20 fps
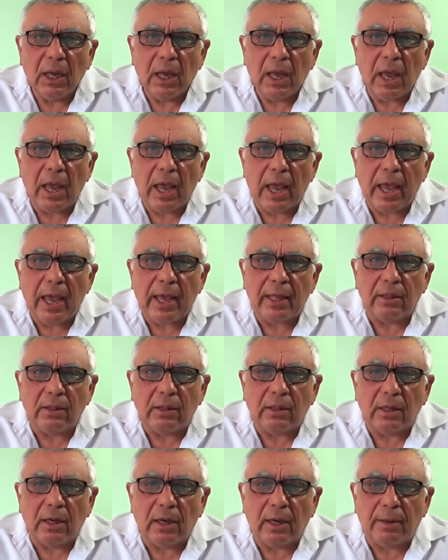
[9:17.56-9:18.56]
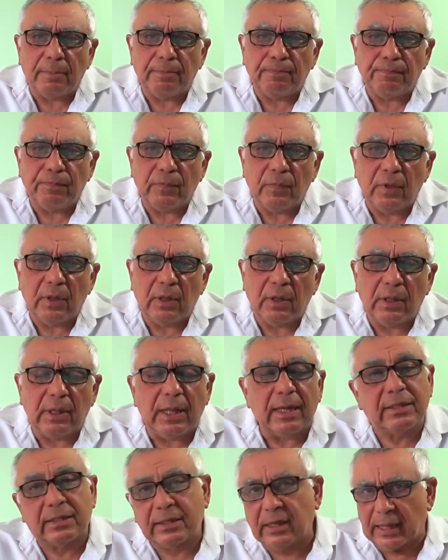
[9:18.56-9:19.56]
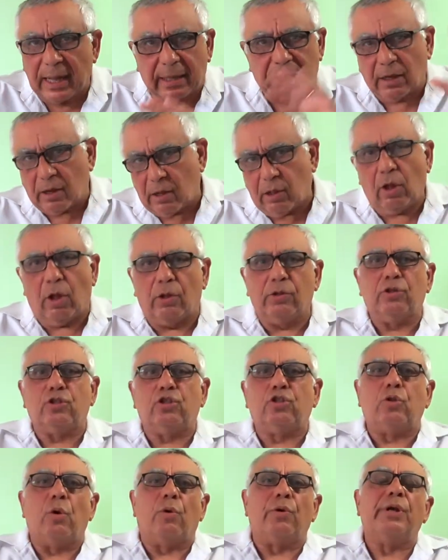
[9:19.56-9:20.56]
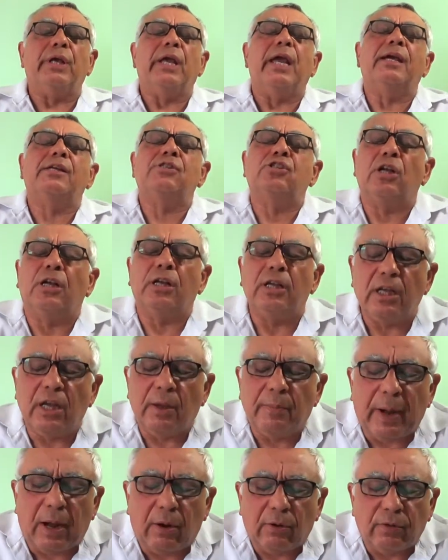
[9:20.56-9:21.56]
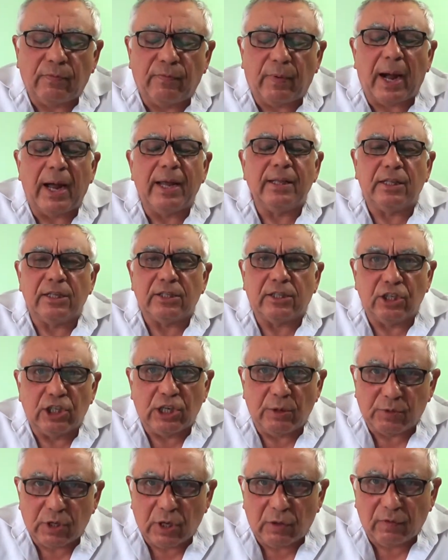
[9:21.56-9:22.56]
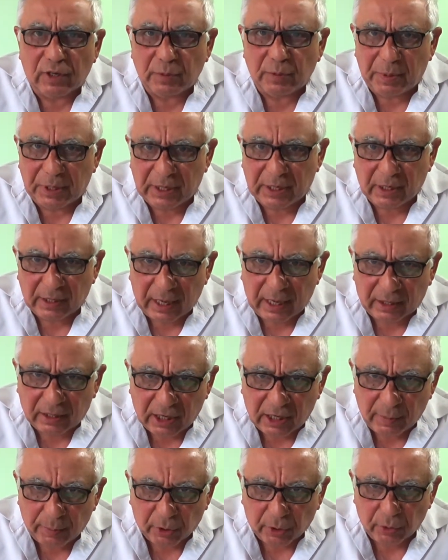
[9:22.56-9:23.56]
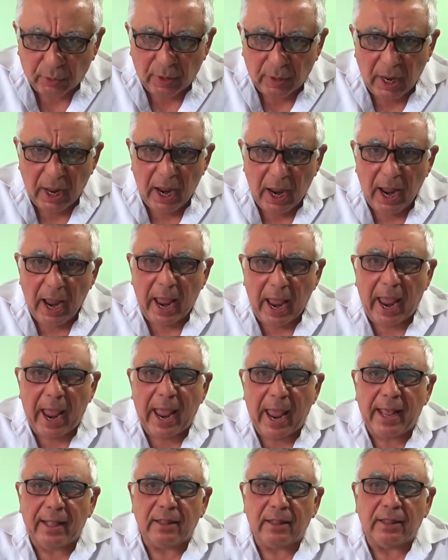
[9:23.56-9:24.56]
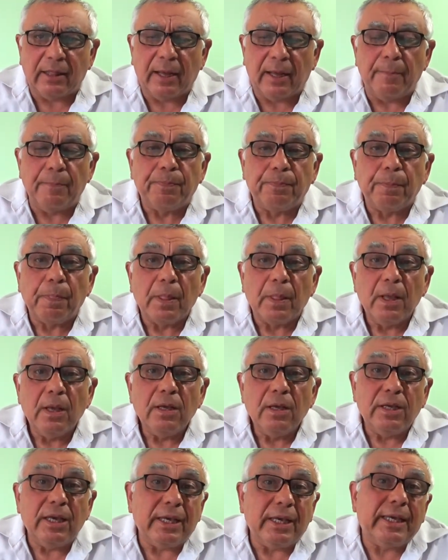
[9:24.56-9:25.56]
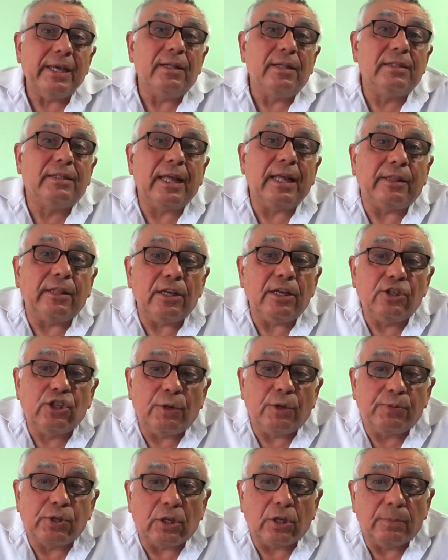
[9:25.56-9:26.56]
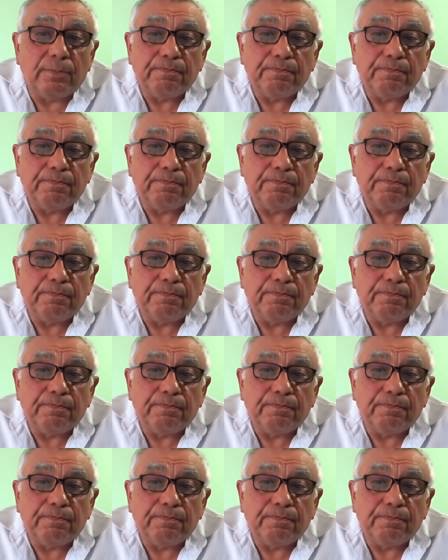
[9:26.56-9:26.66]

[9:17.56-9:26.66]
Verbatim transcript: And um, that's another long story actually about why this Egyptian was beating that Hebrew. And um, he kills that Egyptian.